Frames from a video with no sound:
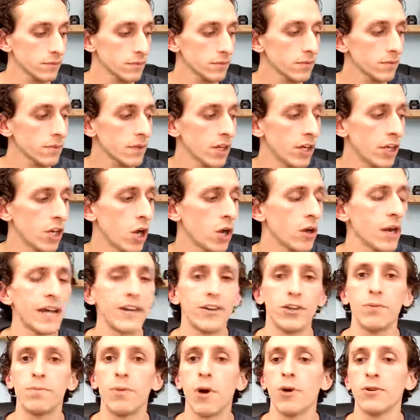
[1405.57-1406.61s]
I
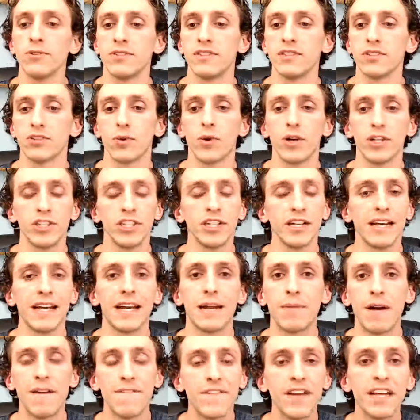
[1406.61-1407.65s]
do post this question again in
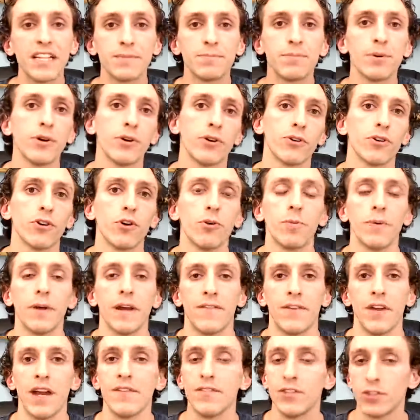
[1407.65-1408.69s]
my Facebook group. If
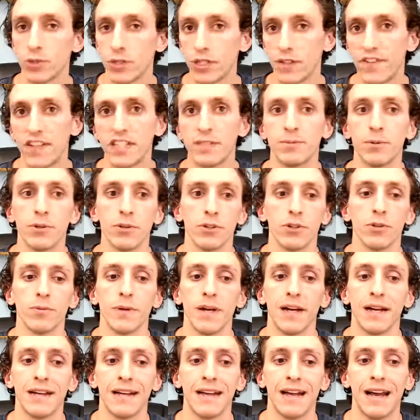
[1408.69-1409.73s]
you haven't joined the Facebook group,
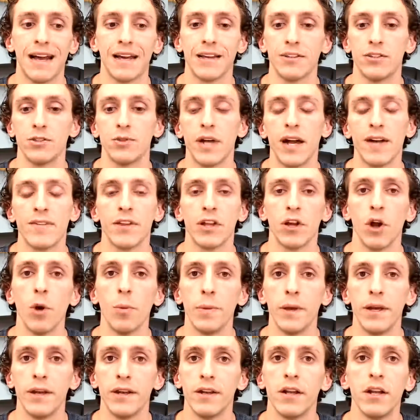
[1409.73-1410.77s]
I do have that
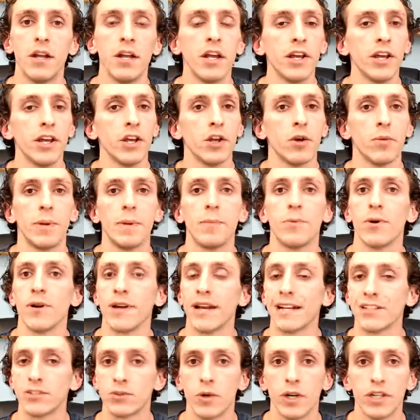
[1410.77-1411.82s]
open. People can
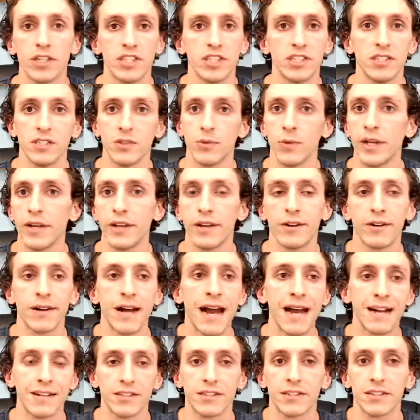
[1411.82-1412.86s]
ask questions and we
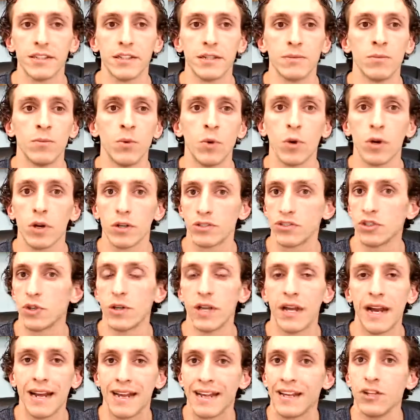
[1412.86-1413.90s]
interact more so than
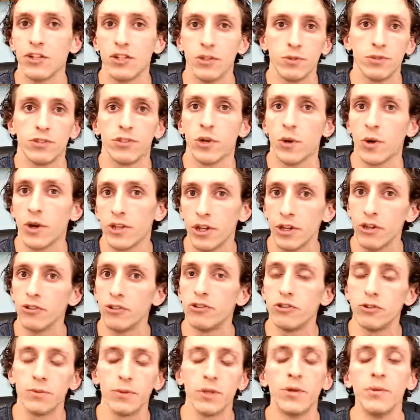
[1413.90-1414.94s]
I can do so on the
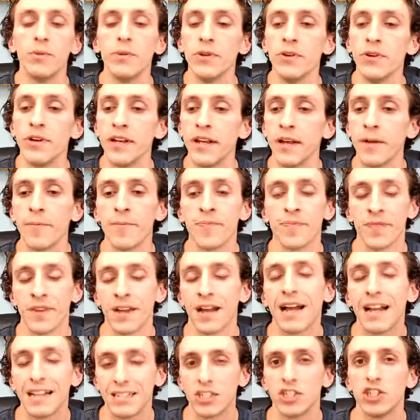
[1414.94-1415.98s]
YouTube community.
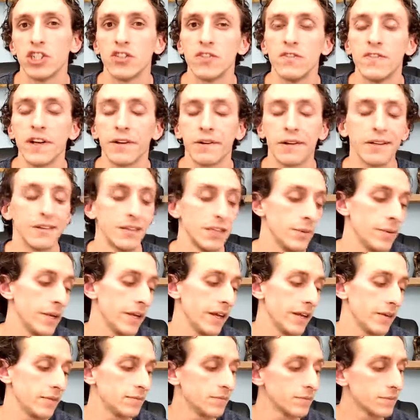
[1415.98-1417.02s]
That's just very
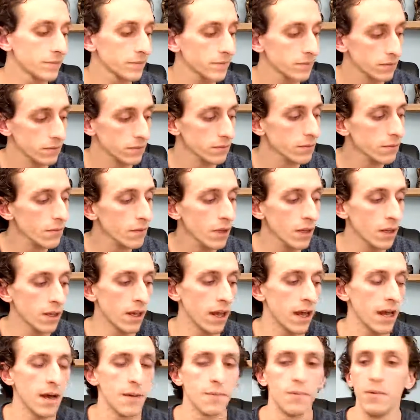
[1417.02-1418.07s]
limited.
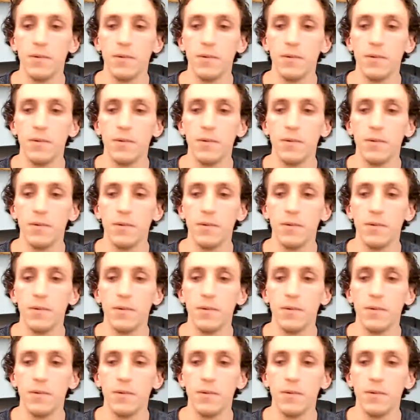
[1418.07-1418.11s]
I